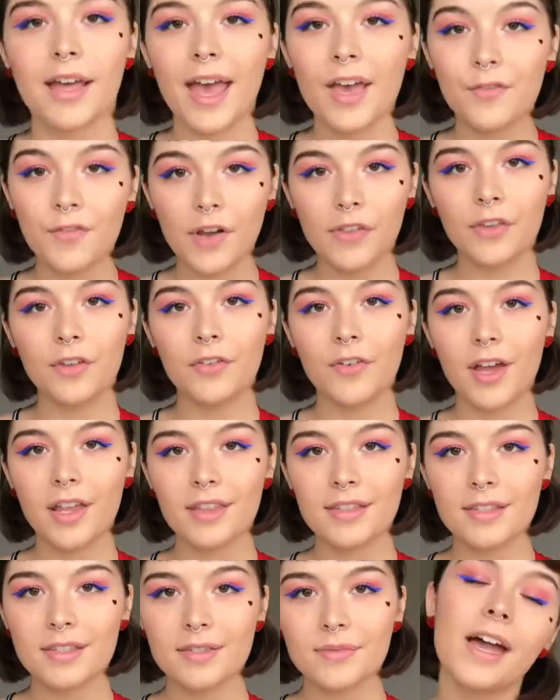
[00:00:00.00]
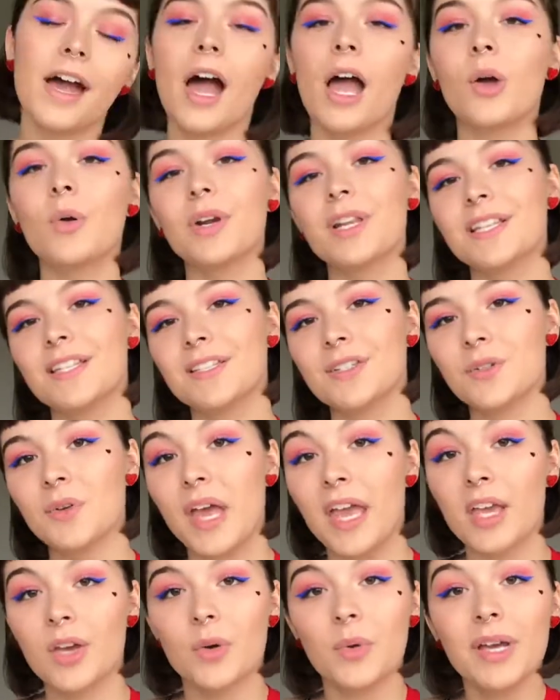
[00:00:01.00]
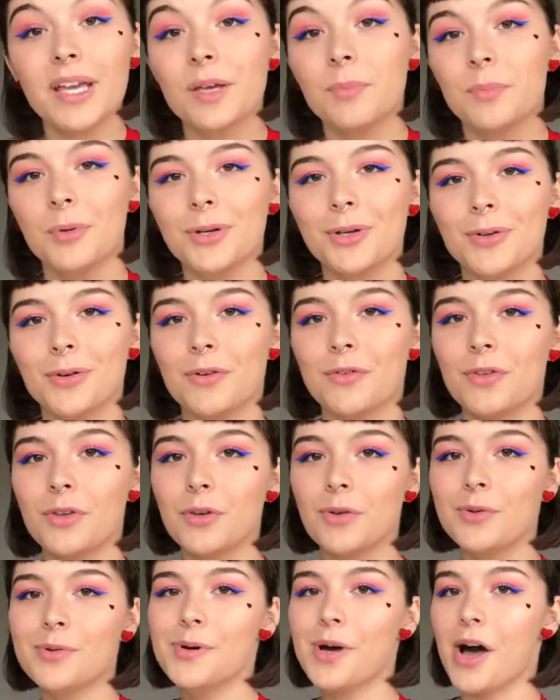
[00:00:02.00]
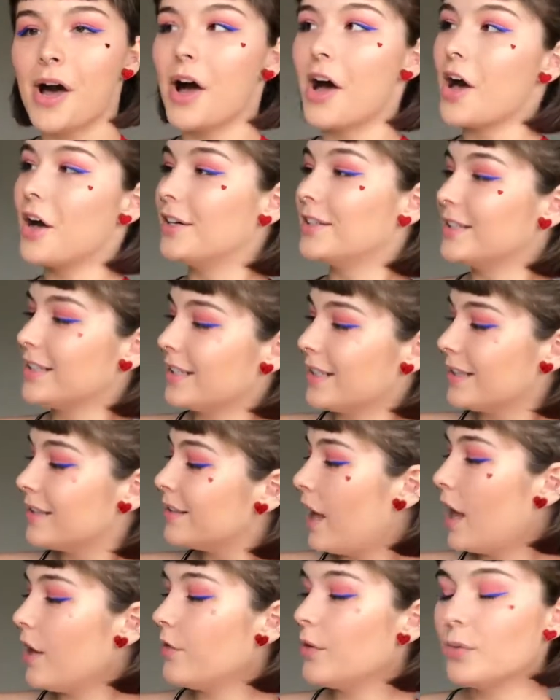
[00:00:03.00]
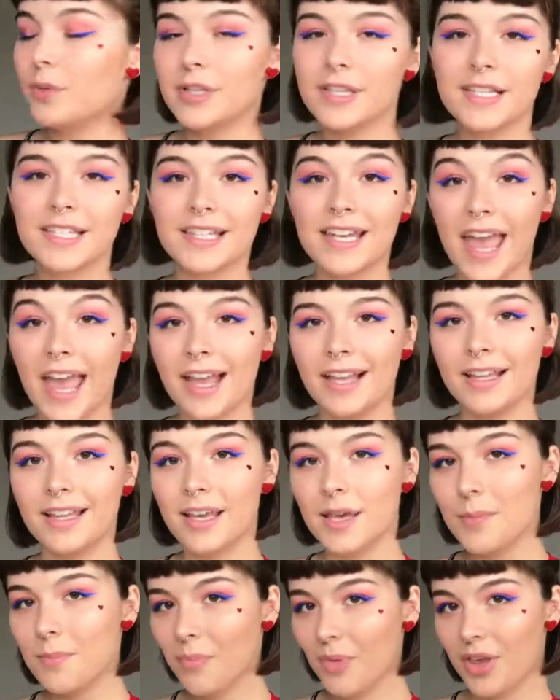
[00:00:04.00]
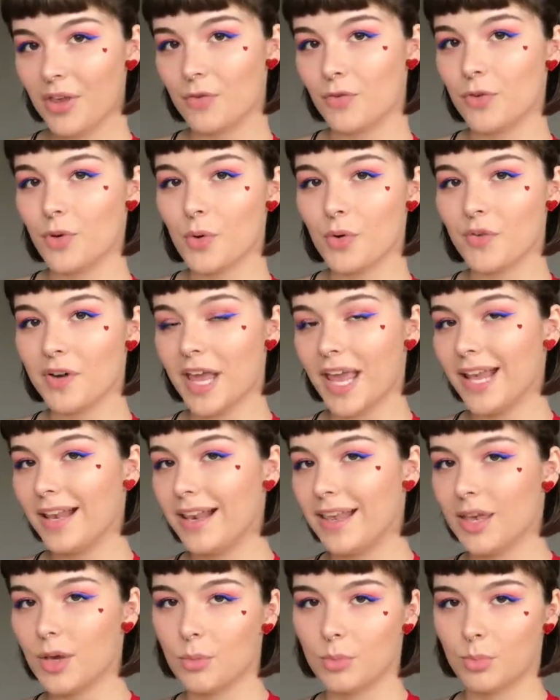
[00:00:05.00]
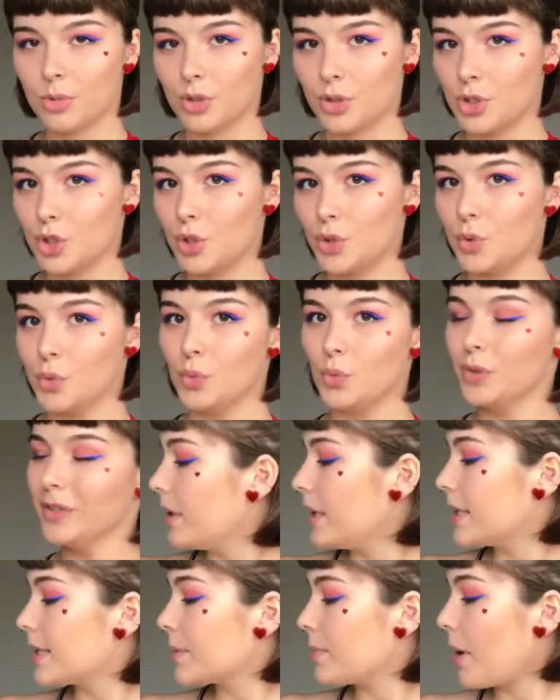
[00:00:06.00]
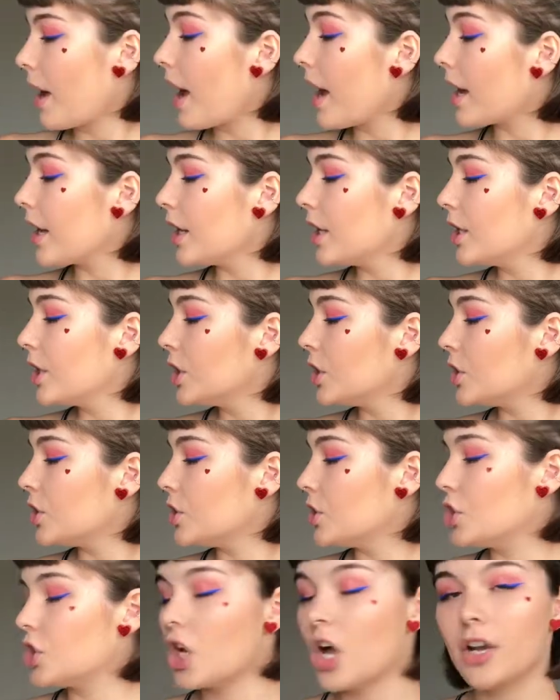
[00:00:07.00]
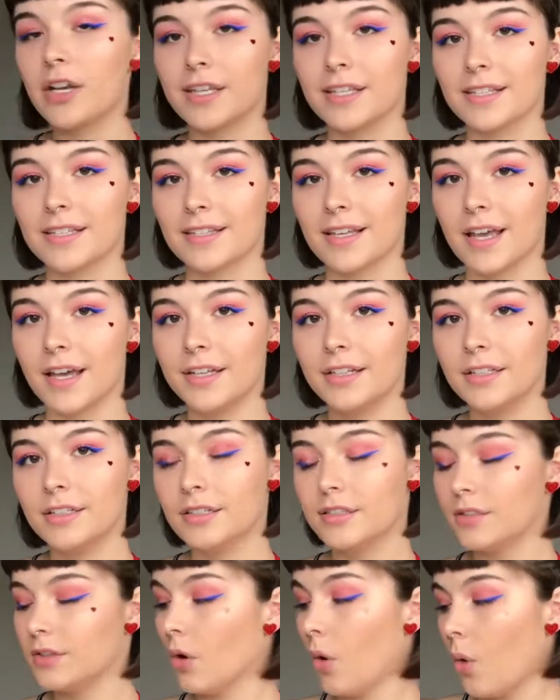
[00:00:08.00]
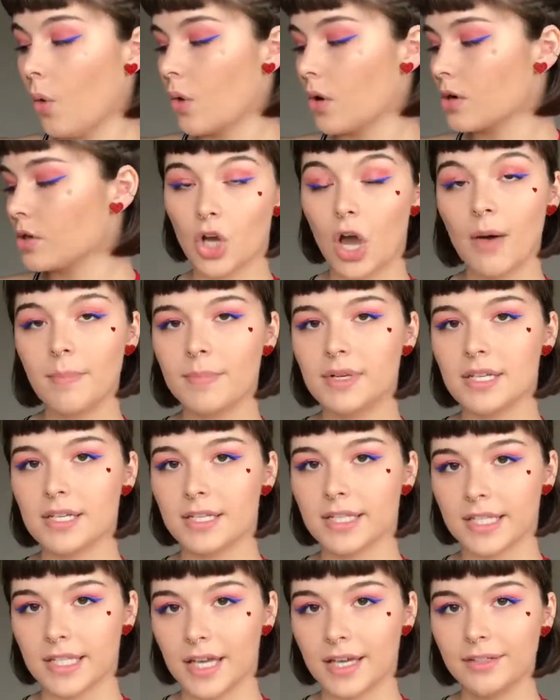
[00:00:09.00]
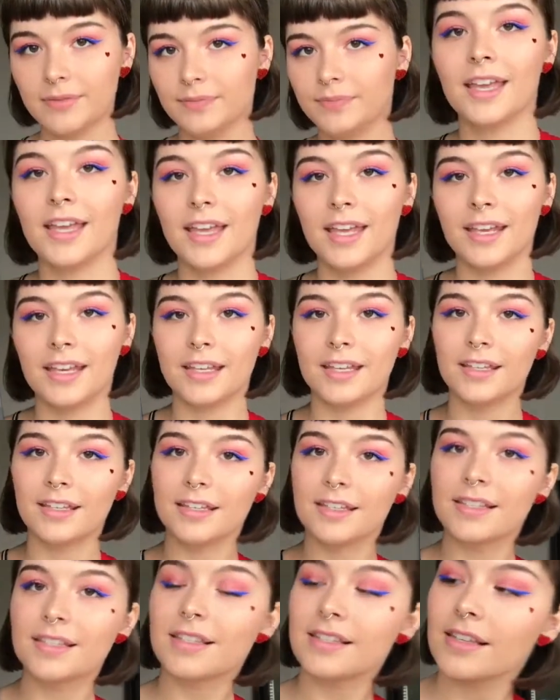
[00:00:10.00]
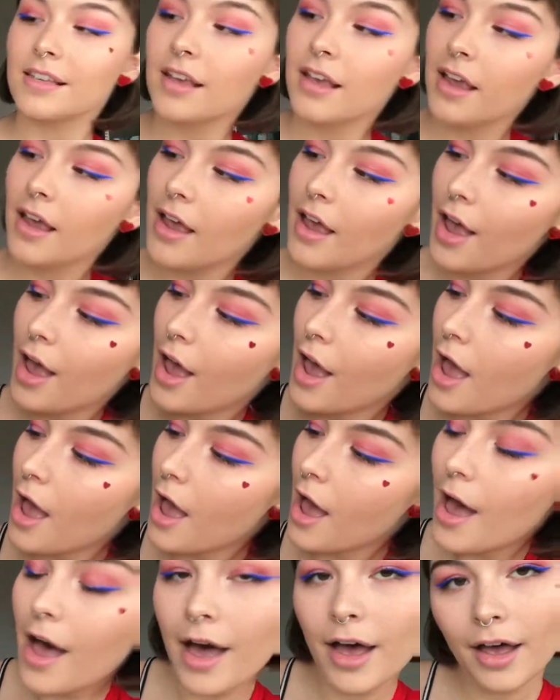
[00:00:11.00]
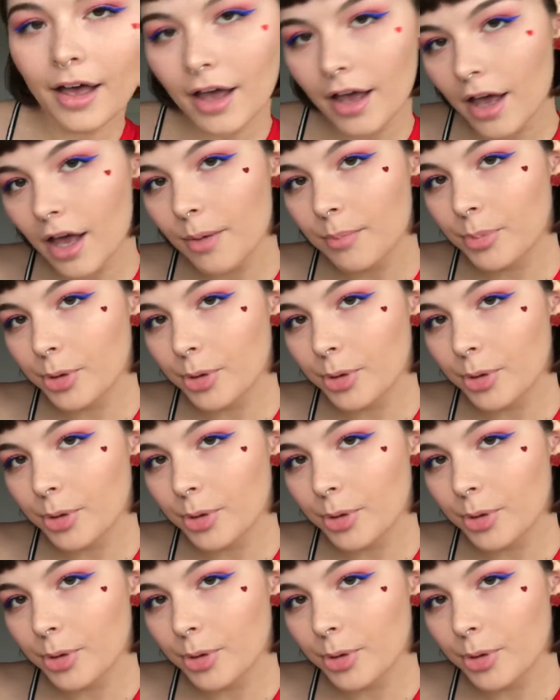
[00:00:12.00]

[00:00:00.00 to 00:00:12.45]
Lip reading: Hey, friendly friends! I wanted to do a quick book review on Everyone's an Aliebn if you're an Aliebn too. It's by Johnny-sun, or Jomny-sun. It is a